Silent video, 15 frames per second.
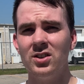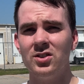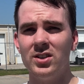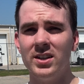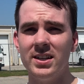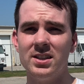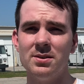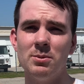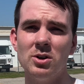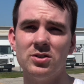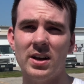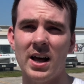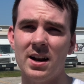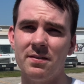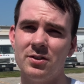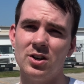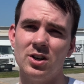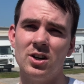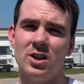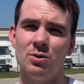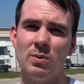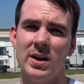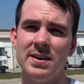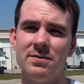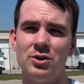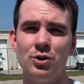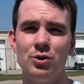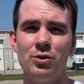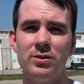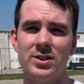To get the most out of your Wave
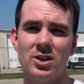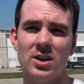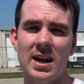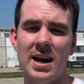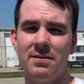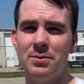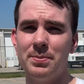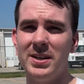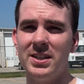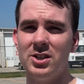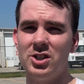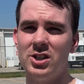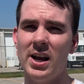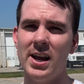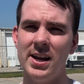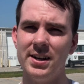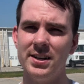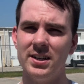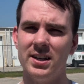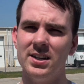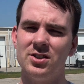2, it's gonna have to be in the shade.